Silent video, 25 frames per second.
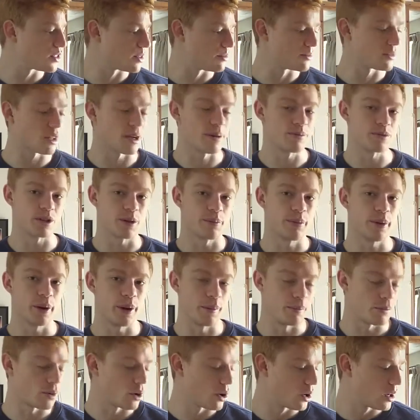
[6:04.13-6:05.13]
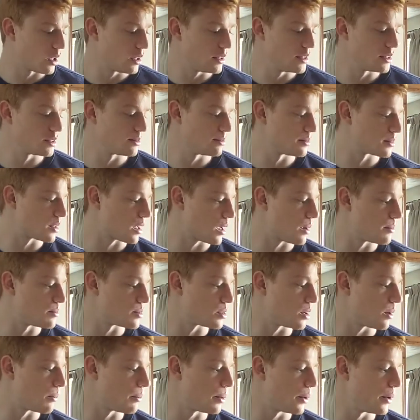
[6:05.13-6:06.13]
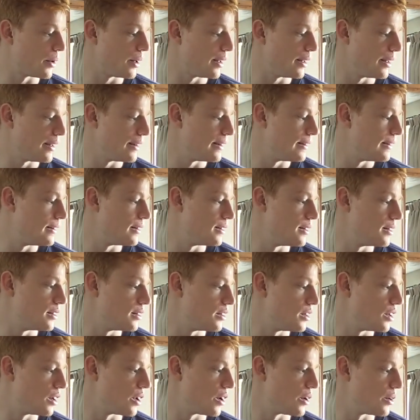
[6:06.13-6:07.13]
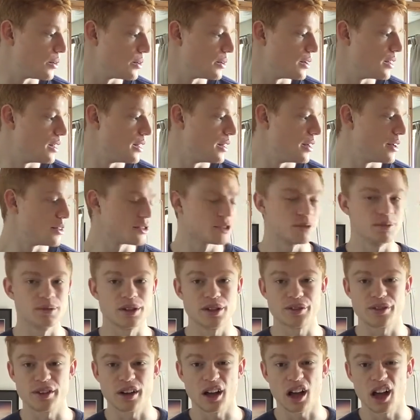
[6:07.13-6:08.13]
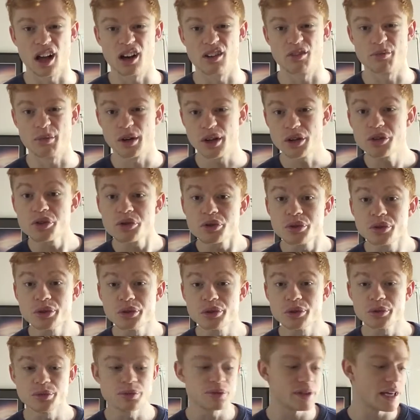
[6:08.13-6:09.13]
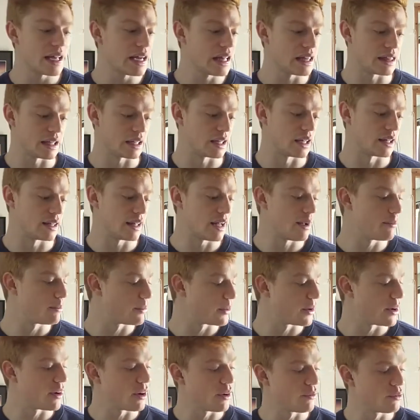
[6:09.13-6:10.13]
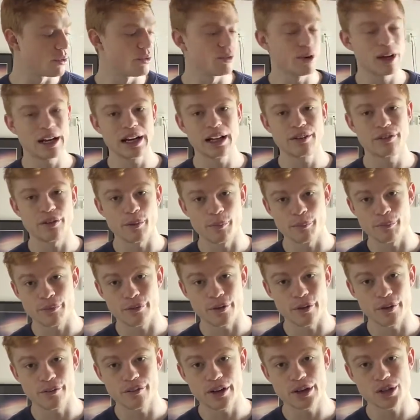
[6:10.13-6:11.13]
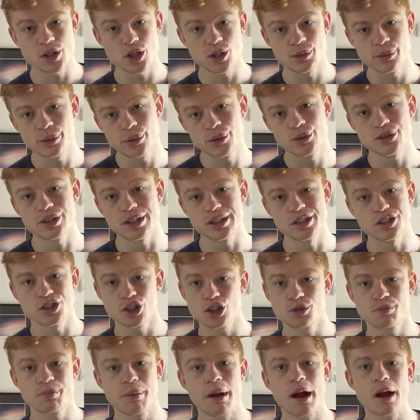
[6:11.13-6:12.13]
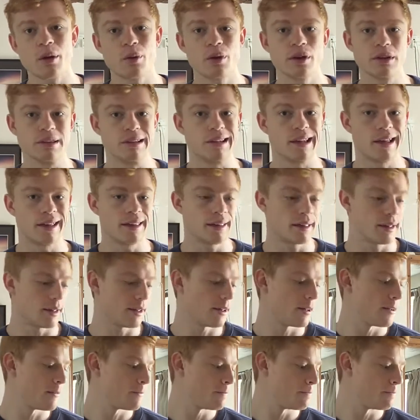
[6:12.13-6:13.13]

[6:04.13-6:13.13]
Sometimes I'll put in broccoli, sometimes I'll put in, you know, some different kind of mushrooms, anything like that. But really for, for vegetables, just buy what you like.